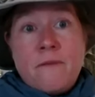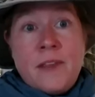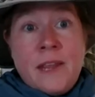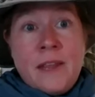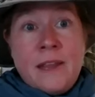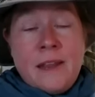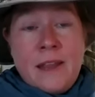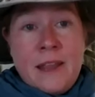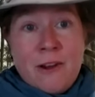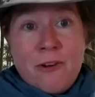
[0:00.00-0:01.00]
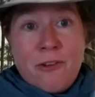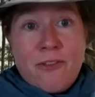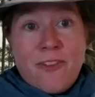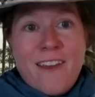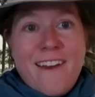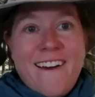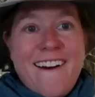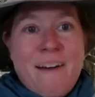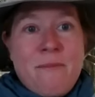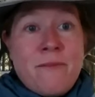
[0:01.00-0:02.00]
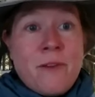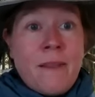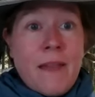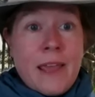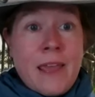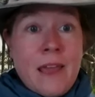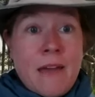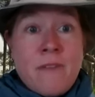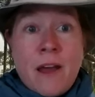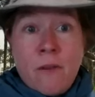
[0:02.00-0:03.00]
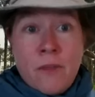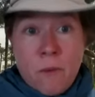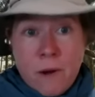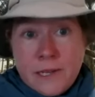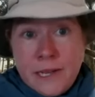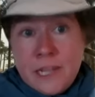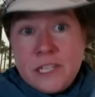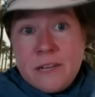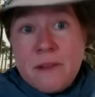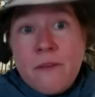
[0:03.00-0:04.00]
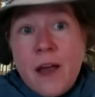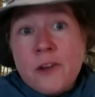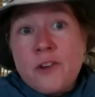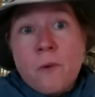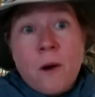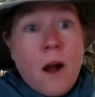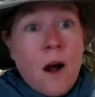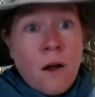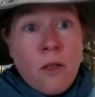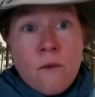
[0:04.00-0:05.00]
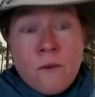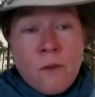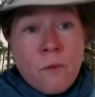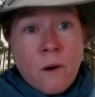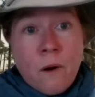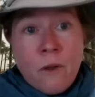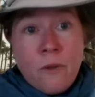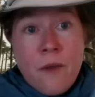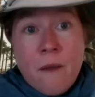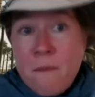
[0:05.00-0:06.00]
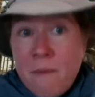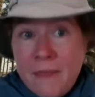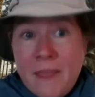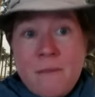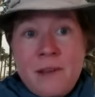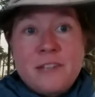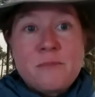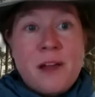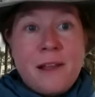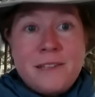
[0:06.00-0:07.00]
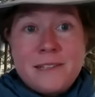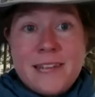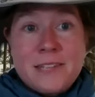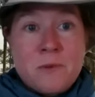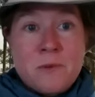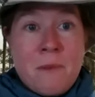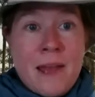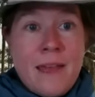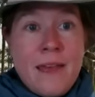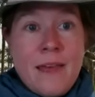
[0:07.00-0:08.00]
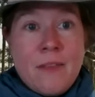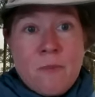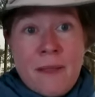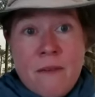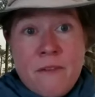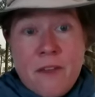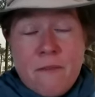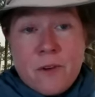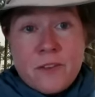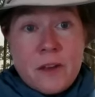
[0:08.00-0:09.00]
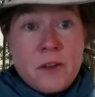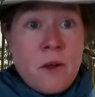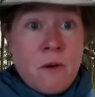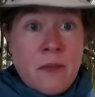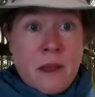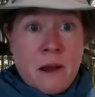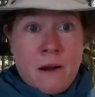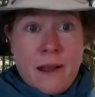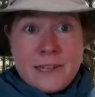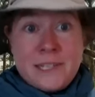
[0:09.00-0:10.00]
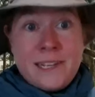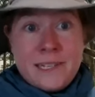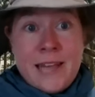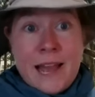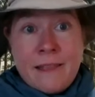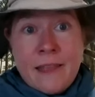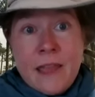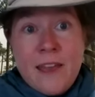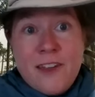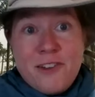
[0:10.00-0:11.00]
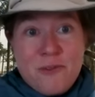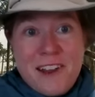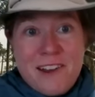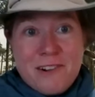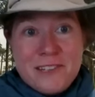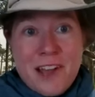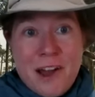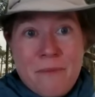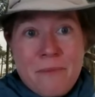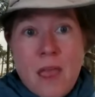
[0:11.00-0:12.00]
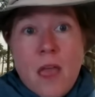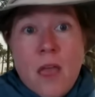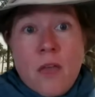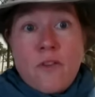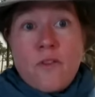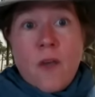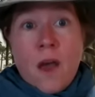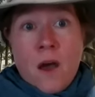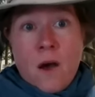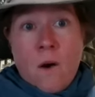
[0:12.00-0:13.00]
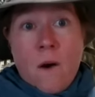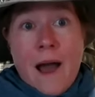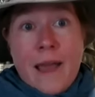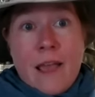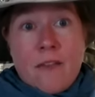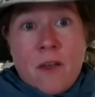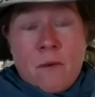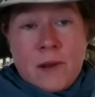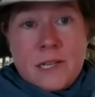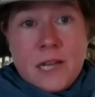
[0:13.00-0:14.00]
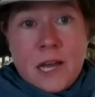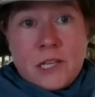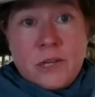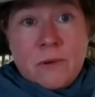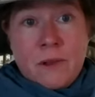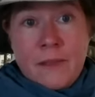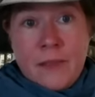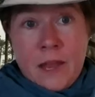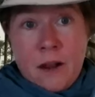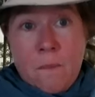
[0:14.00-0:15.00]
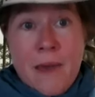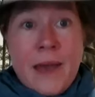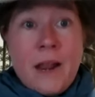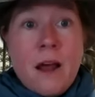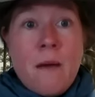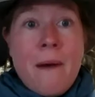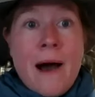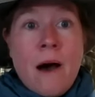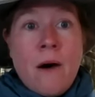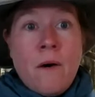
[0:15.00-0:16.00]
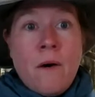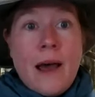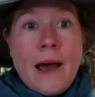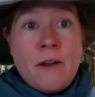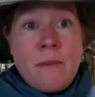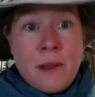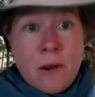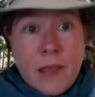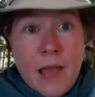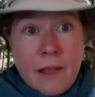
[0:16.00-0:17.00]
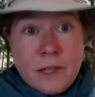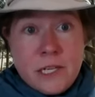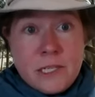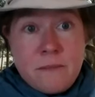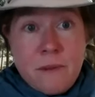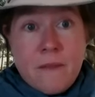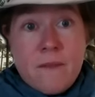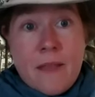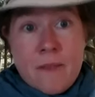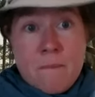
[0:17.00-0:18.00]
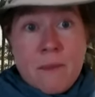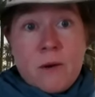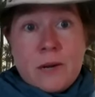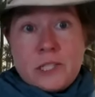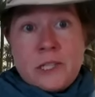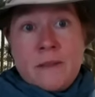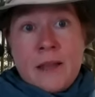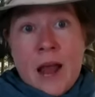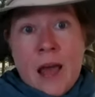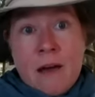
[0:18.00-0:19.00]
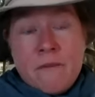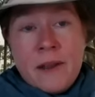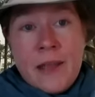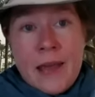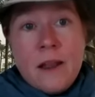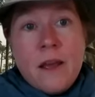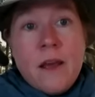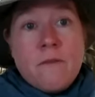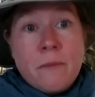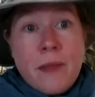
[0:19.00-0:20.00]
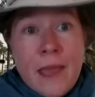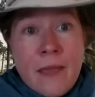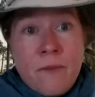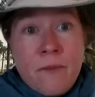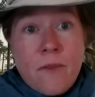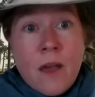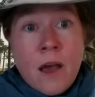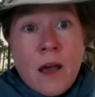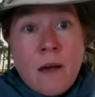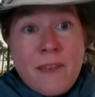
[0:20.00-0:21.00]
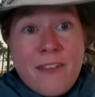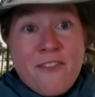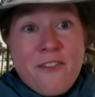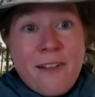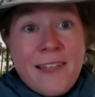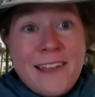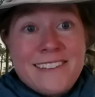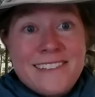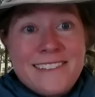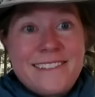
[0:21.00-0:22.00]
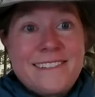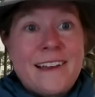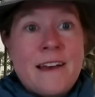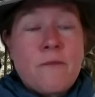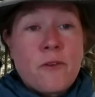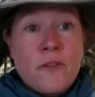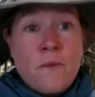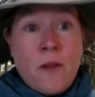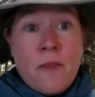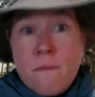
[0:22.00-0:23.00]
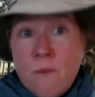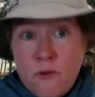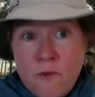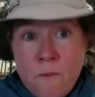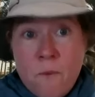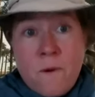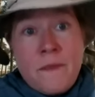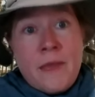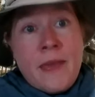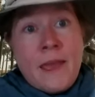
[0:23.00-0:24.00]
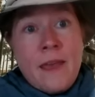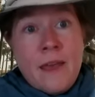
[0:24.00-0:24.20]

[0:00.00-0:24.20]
15 years. I've been very lucky. I've not only worked in Egypt, I've gotten to work all over the world, uh, but mainly I'm an Egyptologist. That's where my, where my love is. I first got to go there actually exactly 20 years ago. So I guess I want to talk to you a little bit about how to be an archaeologist because that's a big question that I often get from kids, um, kids of all ages. Uh, first of all, the most important thing